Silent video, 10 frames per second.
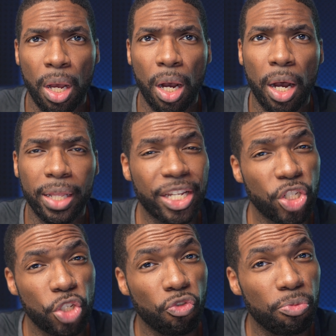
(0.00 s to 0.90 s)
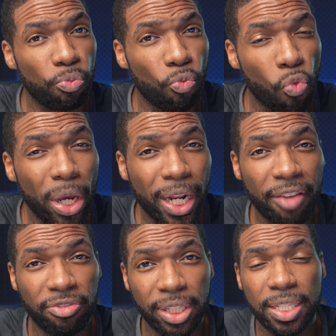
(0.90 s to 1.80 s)
That's just from what
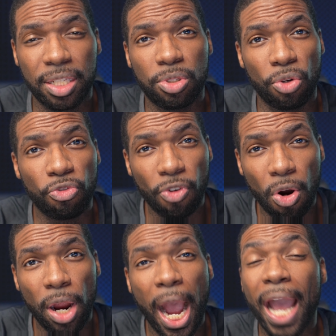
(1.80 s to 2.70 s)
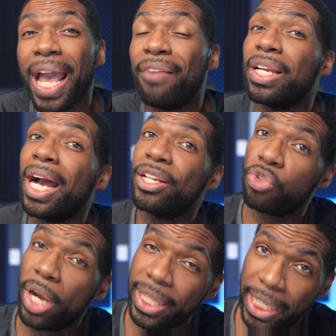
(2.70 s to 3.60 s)
I've listened so far. I have not
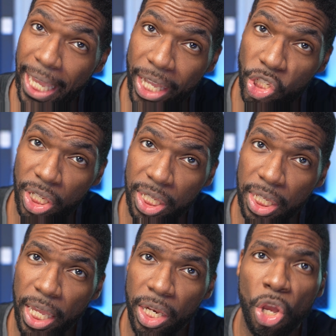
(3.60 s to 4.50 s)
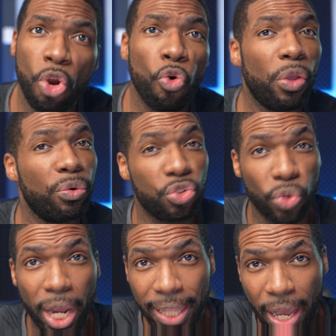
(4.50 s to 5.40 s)
tried the H6N. We will
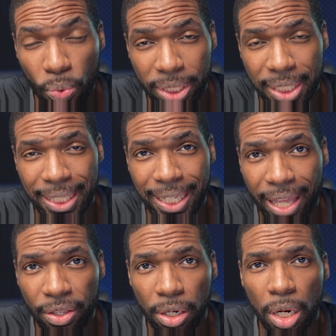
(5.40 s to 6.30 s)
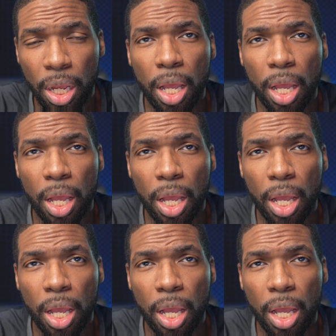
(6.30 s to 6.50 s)
try that one together.